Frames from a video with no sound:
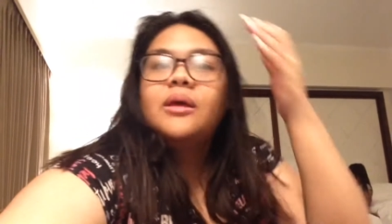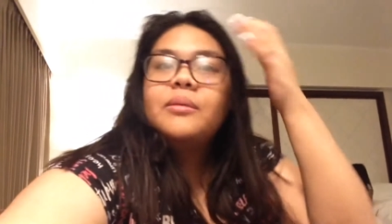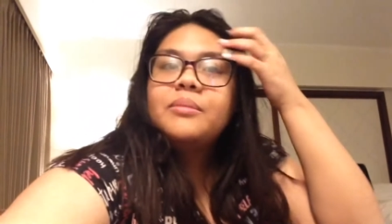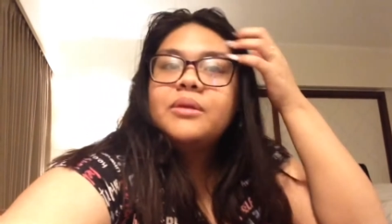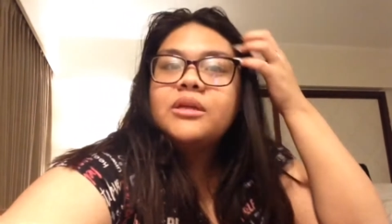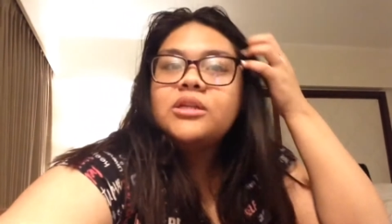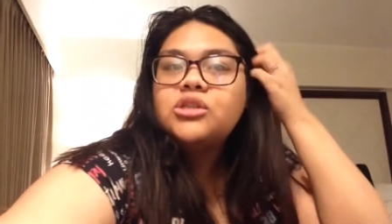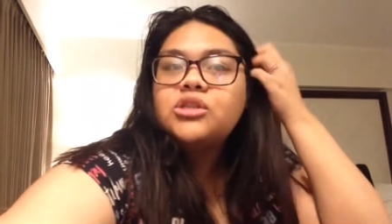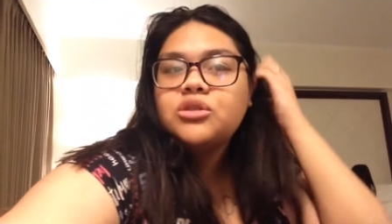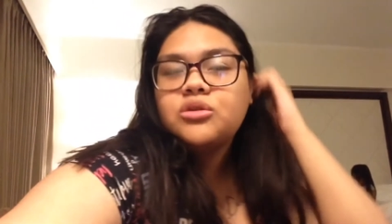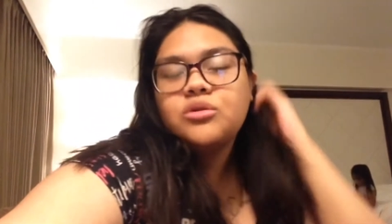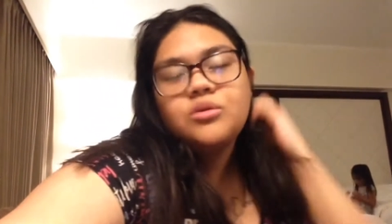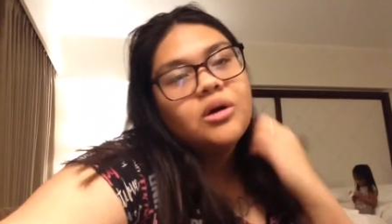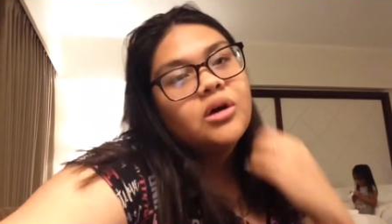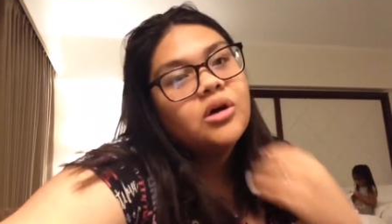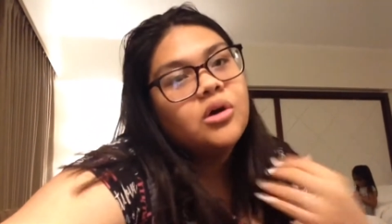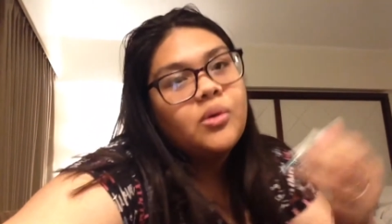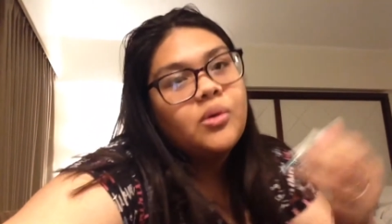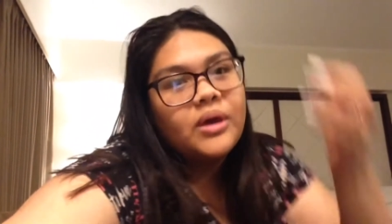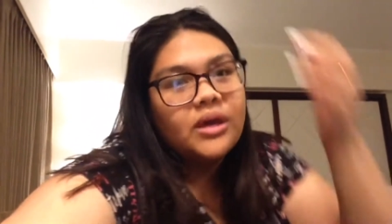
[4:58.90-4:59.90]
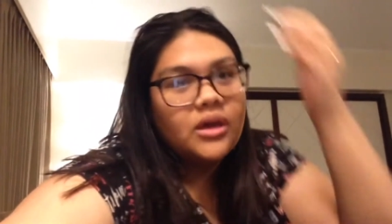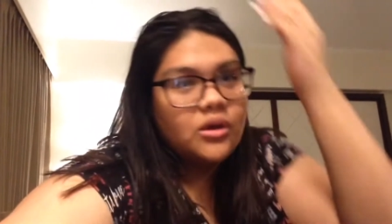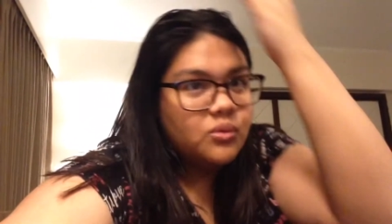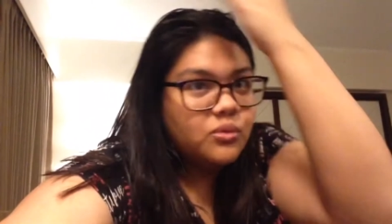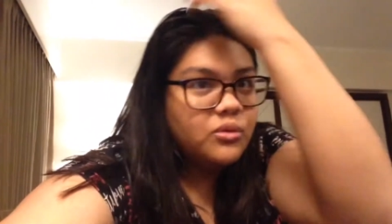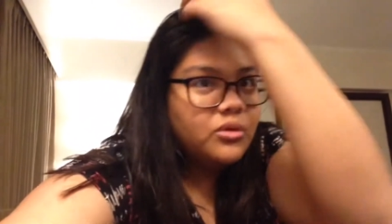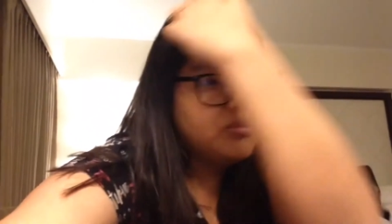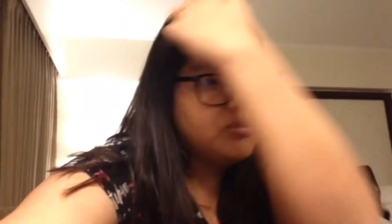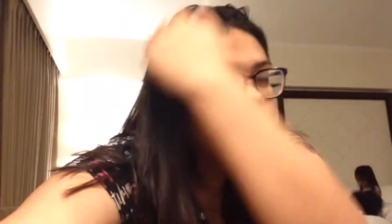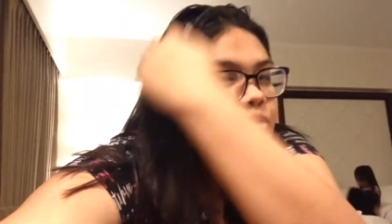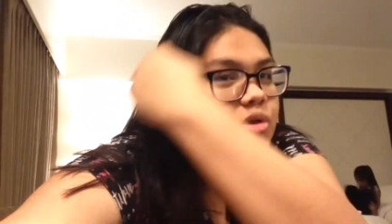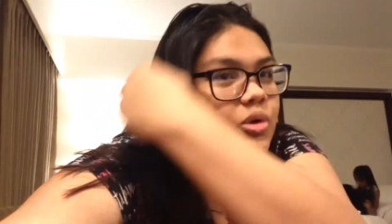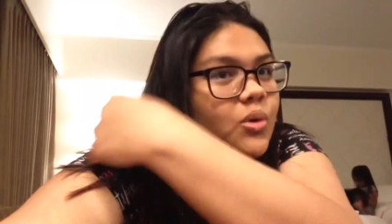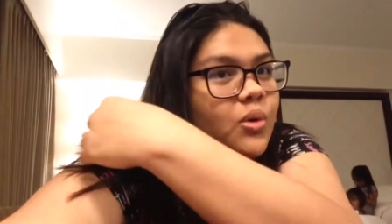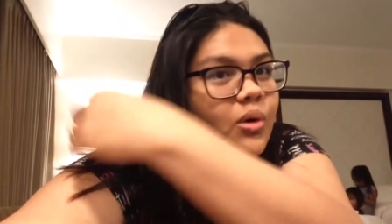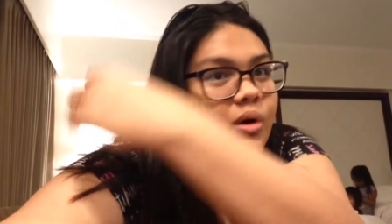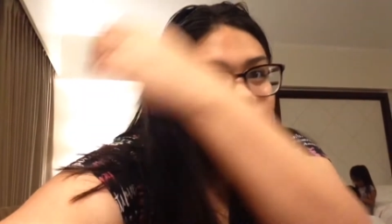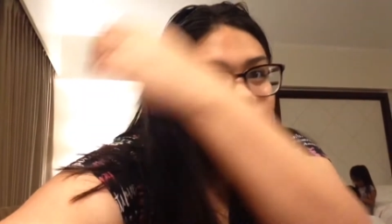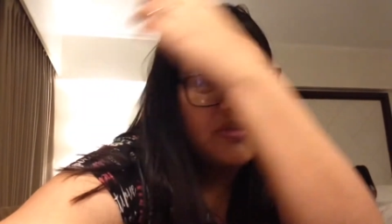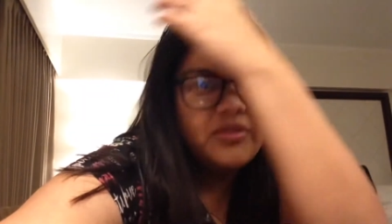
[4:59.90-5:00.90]
me do a quick room what?
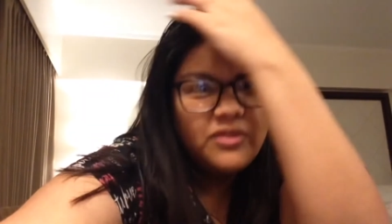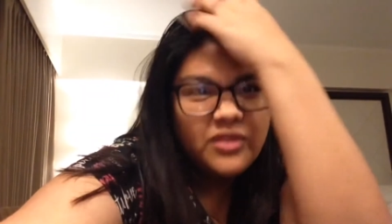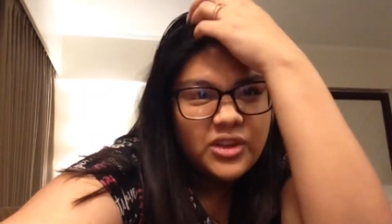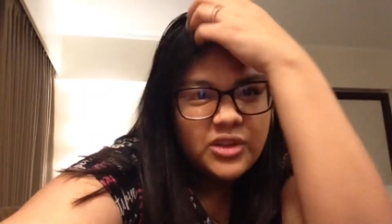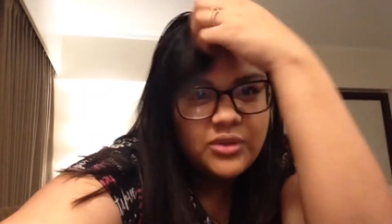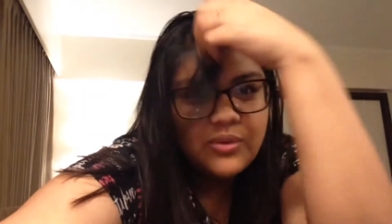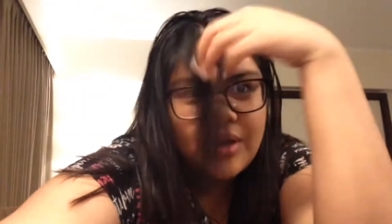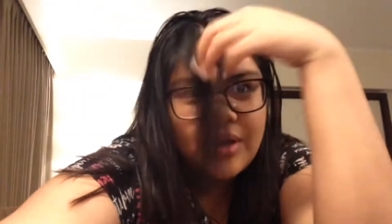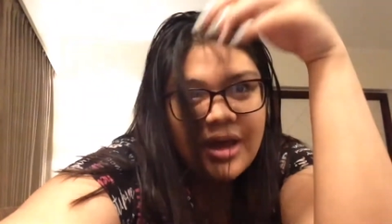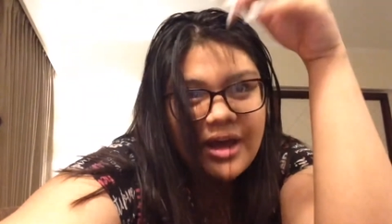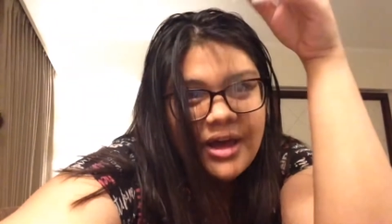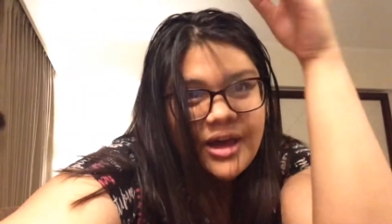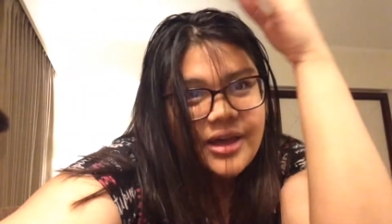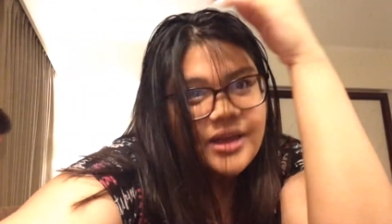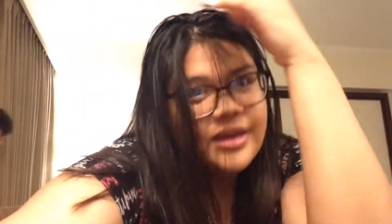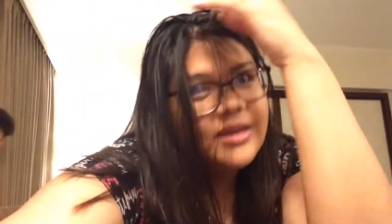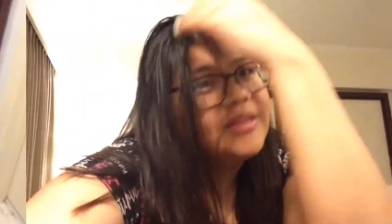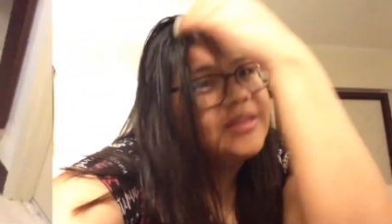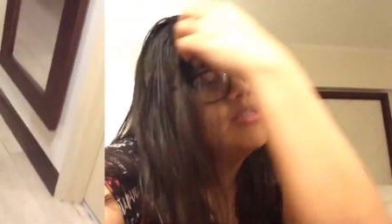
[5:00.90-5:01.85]
tour for you guys.